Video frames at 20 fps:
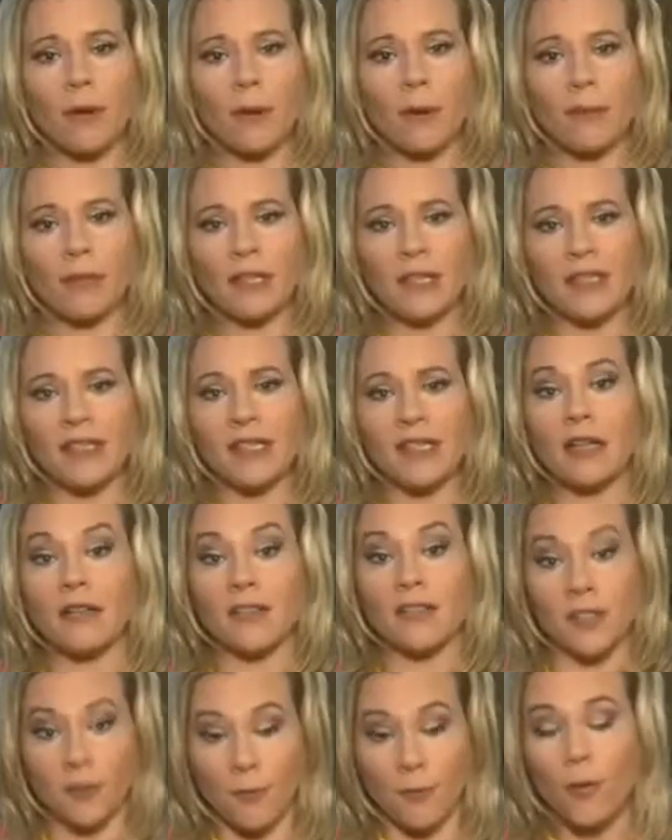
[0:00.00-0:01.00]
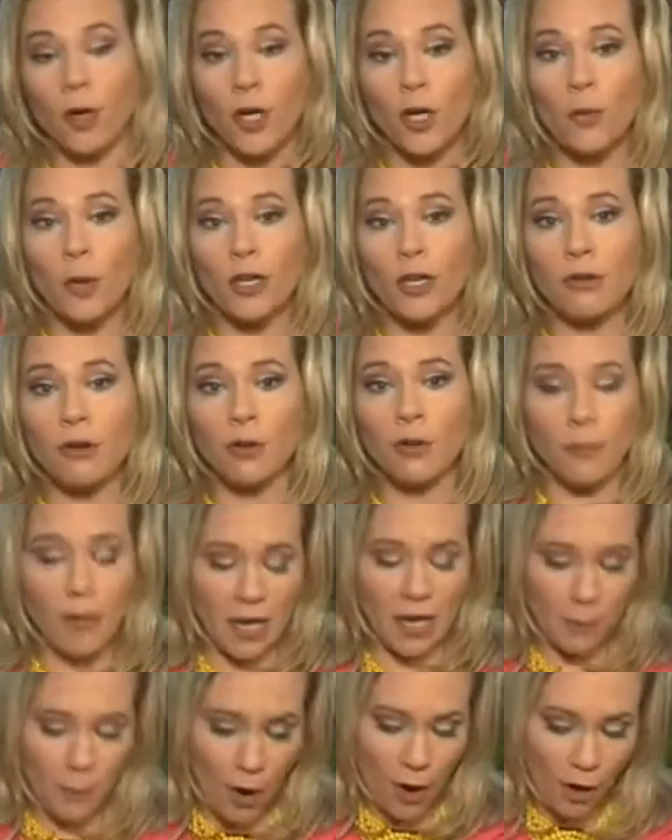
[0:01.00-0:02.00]
Parma police tell us the 41 year
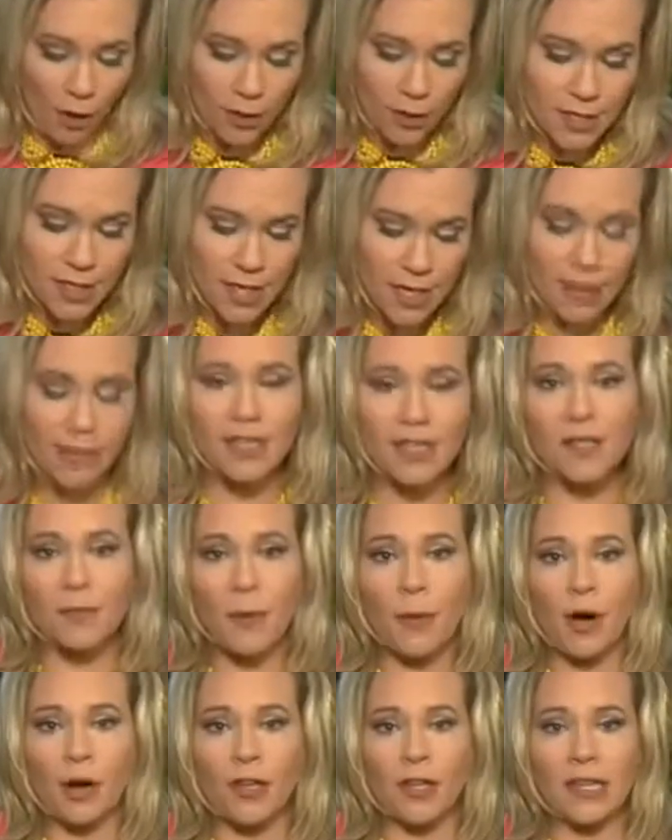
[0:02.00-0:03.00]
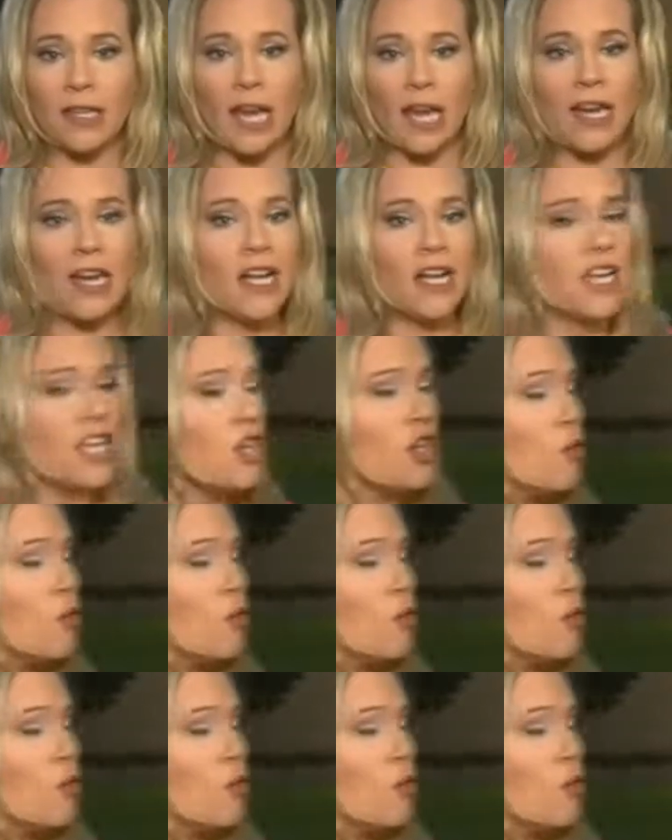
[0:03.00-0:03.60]
old man parked in this parking lot.